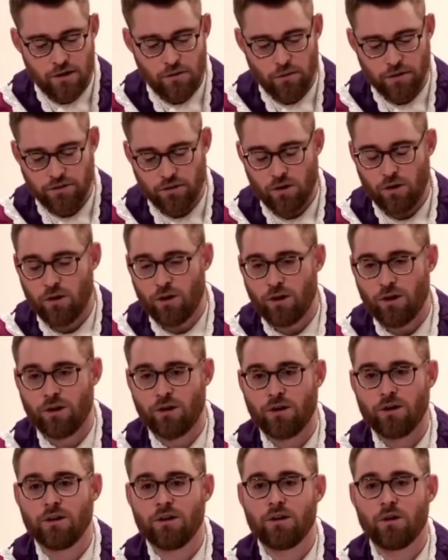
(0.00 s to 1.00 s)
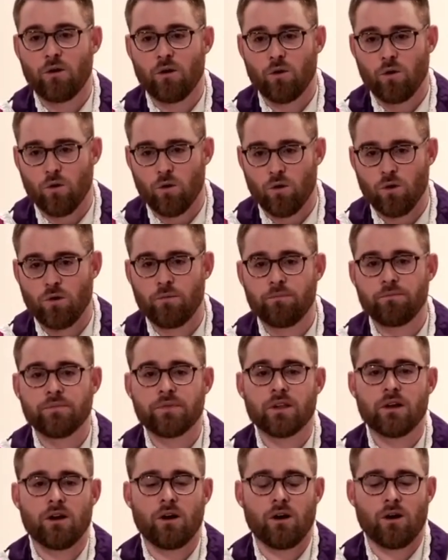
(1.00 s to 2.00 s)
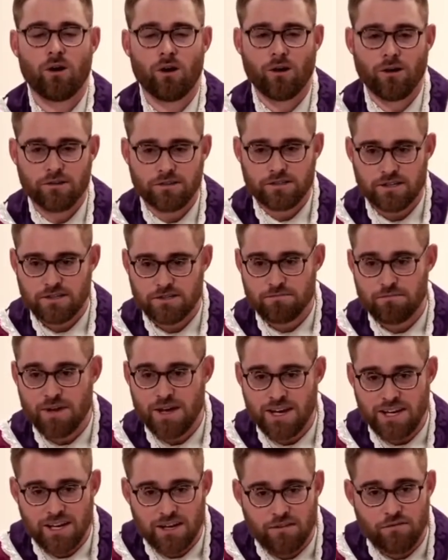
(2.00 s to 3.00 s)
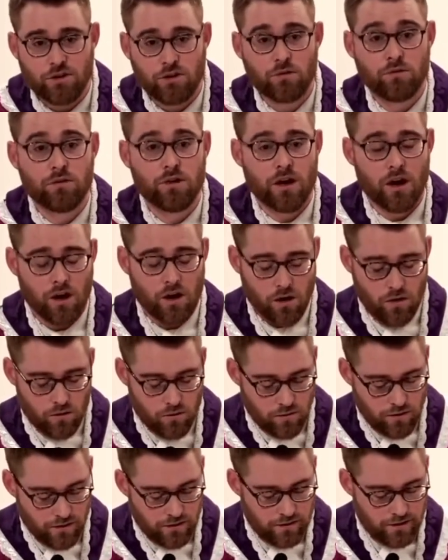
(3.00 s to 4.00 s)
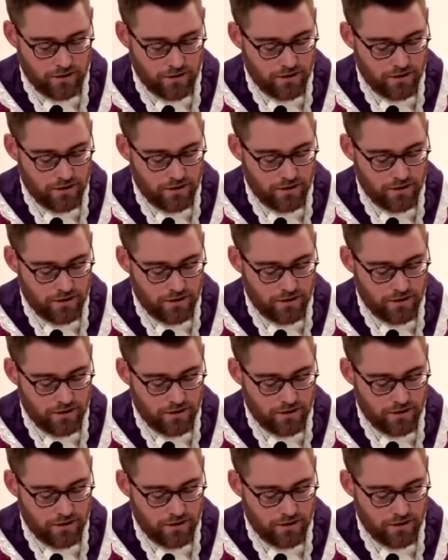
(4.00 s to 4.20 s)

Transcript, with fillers: with our whole hearts. As many of you know,